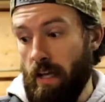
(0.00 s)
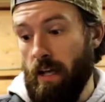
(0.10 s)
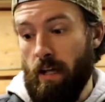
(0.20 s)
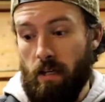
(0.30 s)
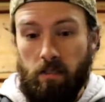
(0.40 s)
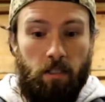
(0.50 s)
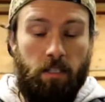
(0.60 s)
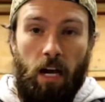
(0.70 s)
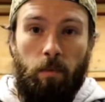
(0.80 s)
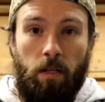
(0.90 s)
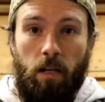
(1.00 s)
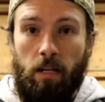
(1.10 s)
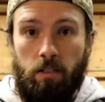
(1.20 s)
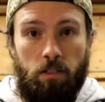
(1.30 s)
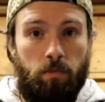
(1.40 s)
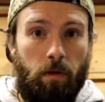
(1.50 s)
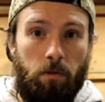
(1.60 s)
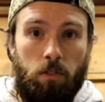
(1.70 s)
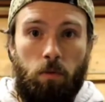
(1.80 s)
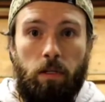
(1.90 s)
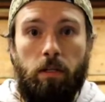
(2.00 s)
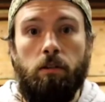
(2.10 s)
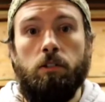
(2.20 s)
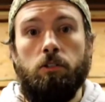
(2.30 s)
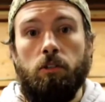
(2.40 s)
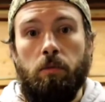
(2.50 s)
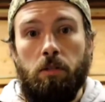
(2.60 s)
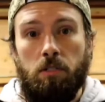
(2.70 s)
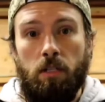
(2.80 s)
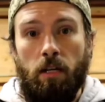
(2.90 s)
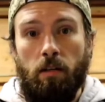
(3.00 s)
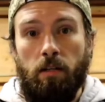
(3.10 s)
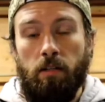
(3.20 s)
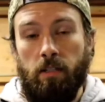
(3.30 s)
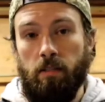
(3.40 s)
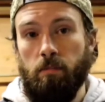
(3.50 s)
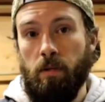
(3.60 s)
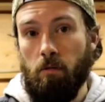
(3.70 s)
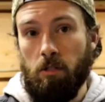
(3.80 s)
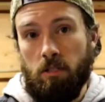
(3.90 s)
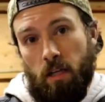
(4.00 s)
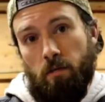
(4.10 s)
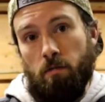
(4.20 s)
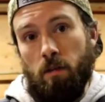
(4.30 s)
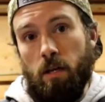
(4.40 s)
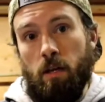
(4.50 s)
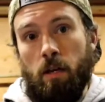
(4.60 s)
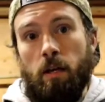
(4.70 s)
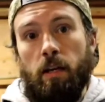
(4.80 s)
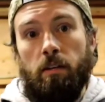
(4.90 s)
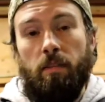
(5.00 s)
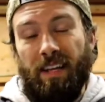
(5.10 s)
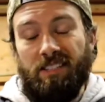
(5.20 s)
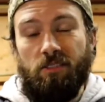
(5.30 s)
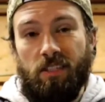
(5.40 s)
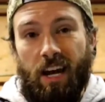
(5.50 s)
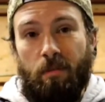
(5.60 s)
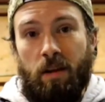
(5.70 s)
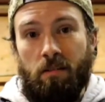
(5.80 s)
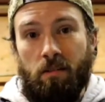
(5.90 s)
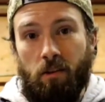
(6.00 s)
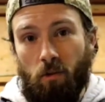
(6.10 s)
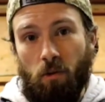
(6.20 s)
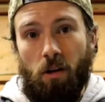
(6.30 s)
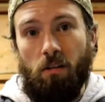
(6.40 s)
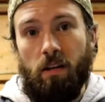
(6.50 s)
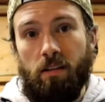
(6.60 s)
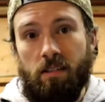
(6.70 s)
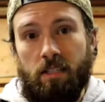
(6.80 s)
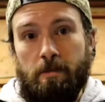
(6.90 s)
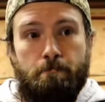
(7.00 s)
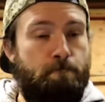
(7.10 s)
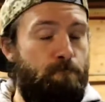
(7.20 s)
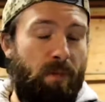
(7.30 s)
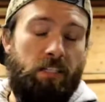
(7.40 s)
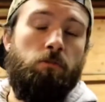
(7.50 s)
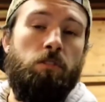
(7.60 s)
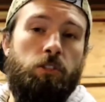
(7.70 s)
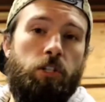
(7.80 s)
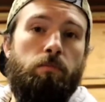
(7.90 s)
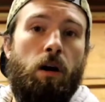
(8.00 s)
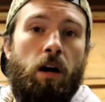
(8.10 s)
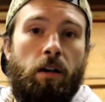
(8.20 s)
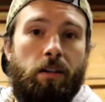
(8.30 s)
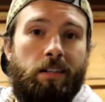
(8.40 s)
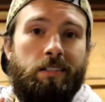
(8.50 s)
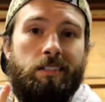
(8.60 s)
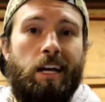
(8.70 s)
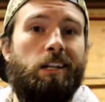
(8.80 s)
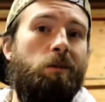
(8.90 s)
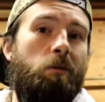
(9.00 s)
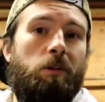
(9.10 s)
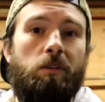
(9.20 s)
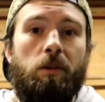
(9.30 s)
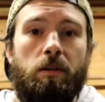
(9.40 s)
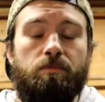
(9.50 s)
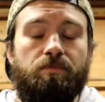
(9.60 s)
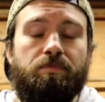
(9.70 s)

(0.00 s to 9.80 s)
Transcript: and a timing light, just to be able to tweak your distributor slightly and to be able to safely advance your timing on an old car like this, that's a really cheap mod, and that's exactly why we're doing it.